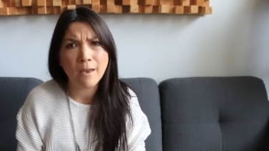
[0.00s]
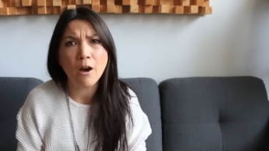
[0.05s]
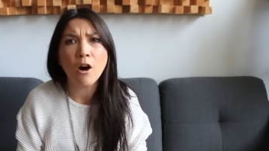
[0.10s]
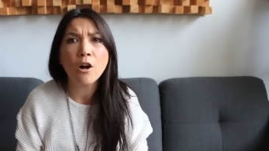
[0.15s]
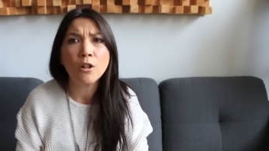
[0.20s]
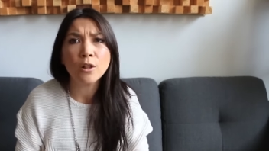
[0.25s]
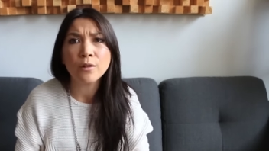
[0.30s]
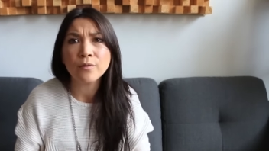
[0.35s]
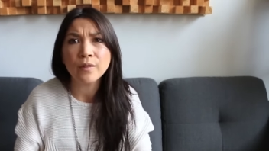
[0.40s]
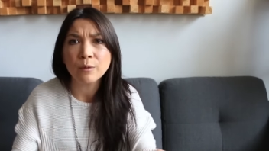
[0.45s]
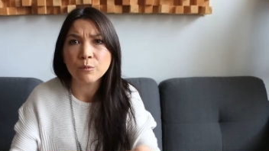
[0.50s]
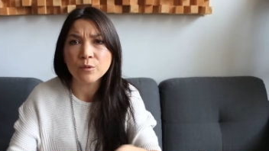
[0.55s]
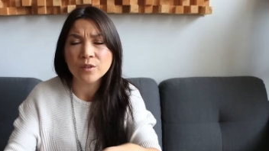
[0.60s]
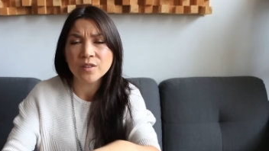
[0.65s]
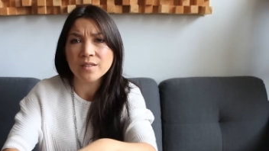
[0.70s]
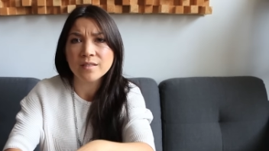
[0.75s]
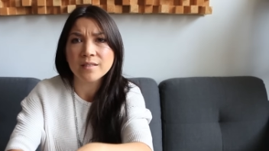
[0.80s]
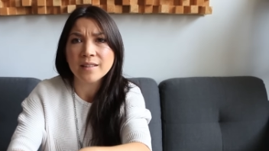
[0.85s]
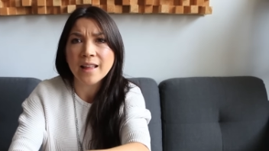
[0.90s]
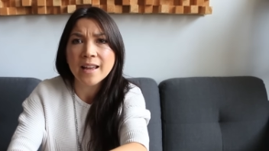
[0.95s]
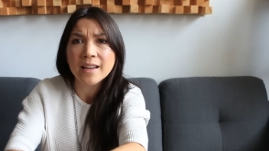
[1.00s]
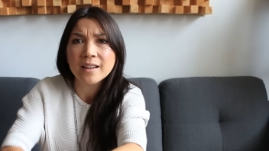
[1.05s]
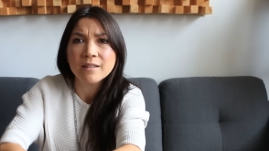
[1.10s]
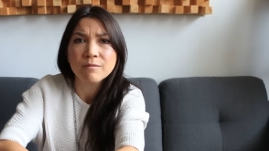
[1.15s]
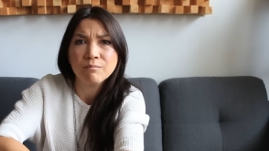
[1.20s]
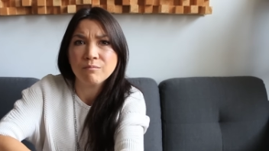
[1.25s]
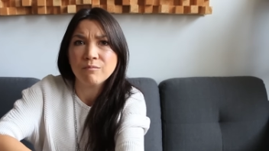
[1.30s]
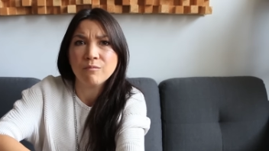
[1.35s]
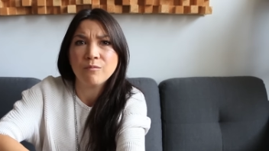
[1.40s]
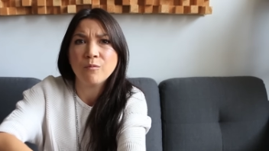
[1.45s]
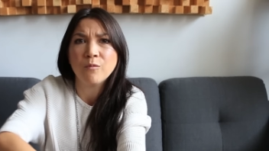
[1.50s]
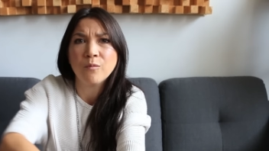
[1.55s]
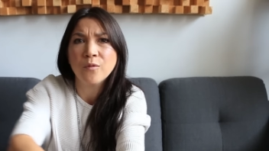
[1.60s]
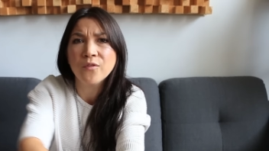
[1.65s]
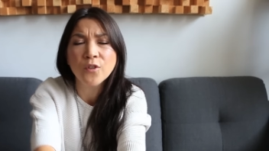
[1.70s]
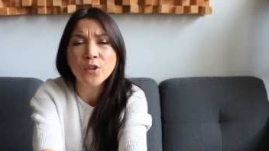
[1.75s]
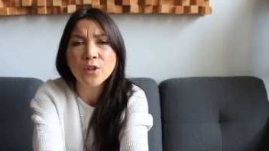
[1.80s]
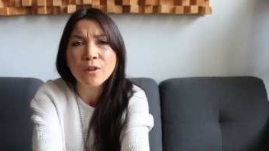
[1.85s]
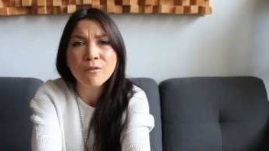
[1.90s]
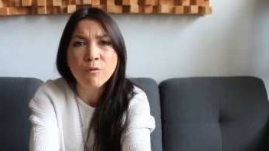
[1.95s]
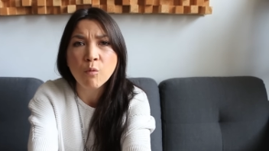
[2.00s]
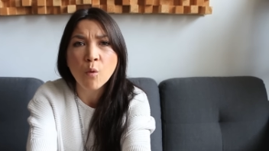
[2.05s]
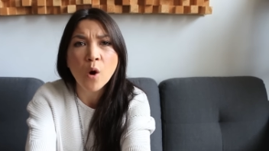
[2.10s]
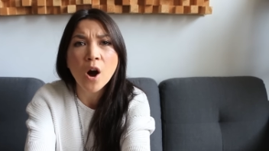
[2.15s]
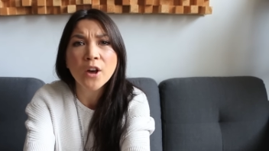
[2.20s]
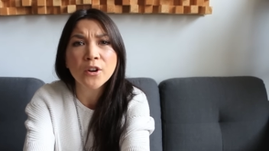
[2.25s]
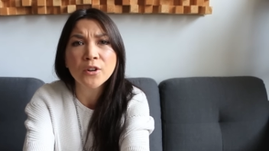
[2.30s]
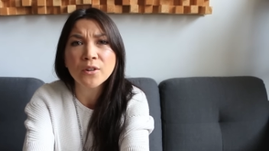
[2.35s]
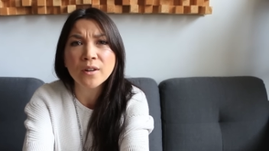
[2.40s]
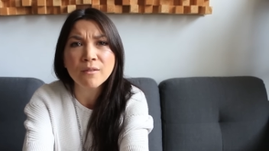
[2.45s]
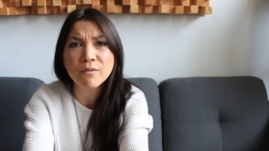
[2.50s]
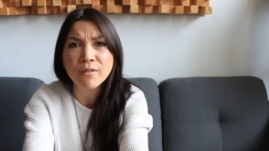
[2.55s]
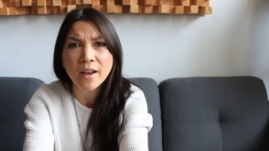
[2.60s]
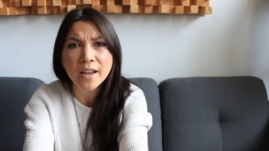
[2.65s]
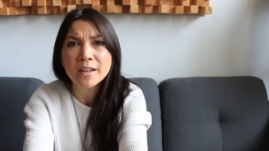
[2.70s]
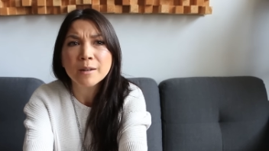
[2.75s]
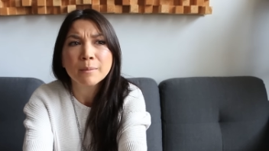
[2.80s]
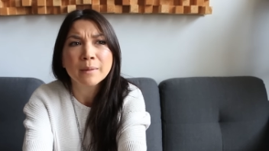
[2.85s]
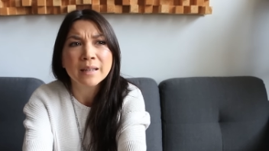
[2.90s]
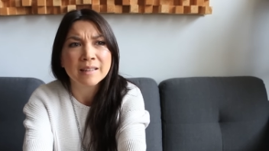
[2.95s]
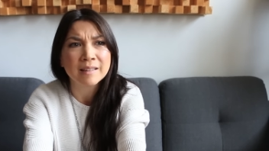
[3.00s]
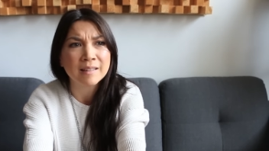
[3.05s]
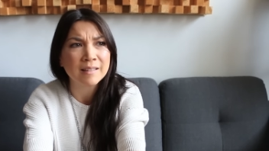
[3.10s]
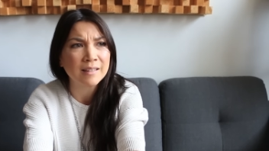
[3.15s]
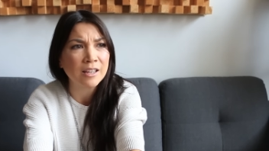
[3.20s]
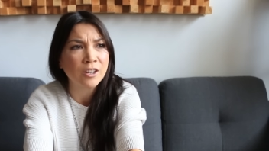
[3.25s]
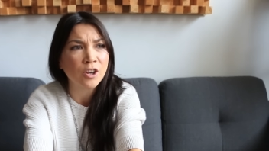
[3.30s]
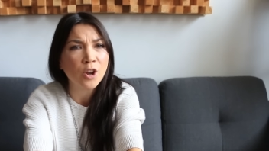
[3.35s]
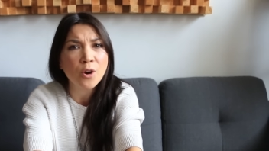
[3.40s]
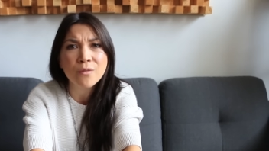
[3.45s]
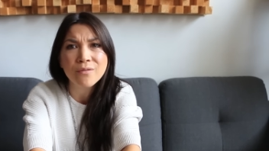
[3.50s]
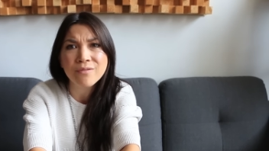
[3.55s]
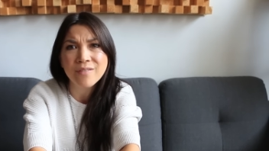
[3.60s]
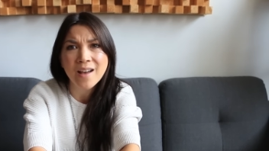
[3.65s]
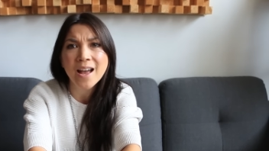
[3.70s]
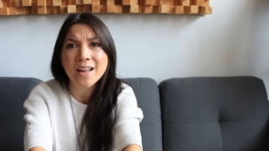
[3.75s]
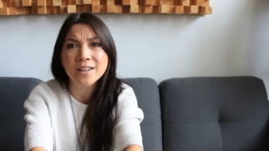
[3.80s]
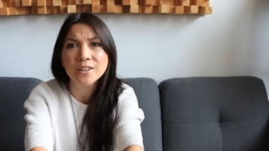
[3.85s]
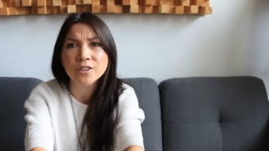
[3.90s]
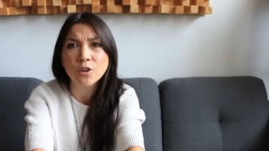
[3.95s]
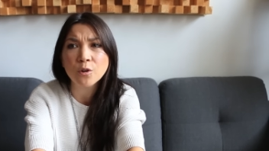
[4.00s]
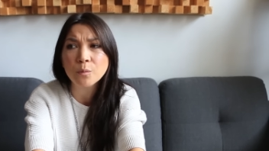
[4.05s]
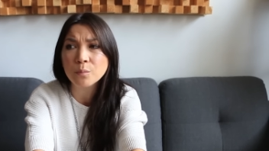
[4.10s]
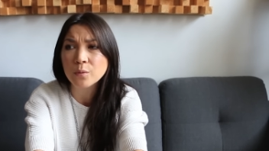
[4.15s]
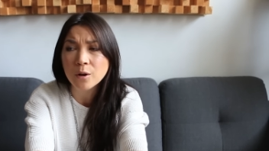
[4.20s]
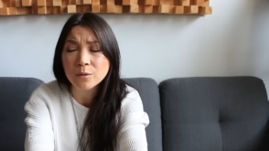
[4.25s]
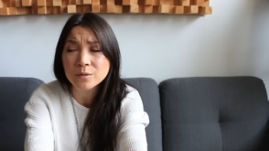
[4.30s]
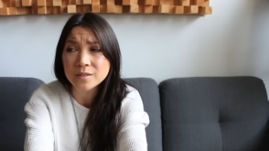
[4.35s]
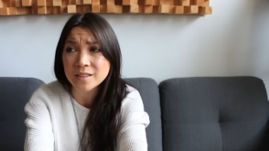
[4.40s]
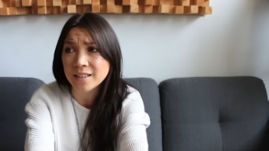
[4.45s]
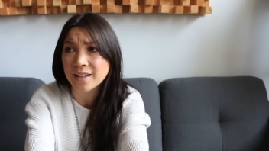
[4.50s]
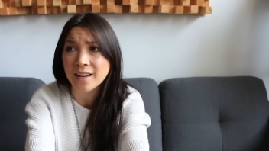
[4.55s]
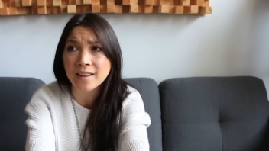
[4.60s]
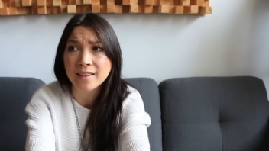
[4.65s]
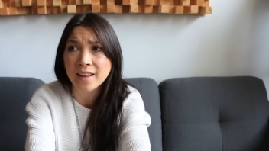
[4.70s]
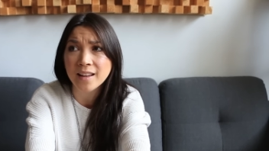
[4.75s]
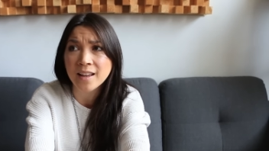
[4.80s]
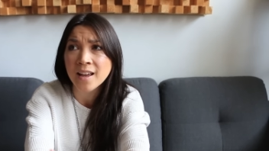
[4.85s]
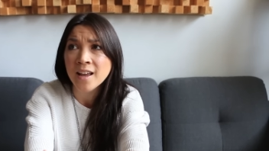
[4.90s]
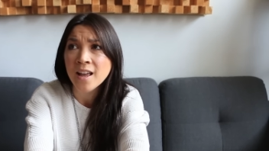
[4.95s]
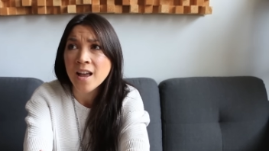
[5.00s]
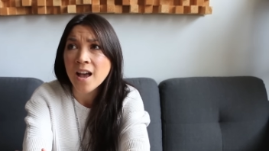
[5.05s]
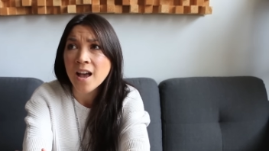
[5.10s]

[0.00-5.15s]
all of it was like, full of water and vitamins and no fat and no protein. And like,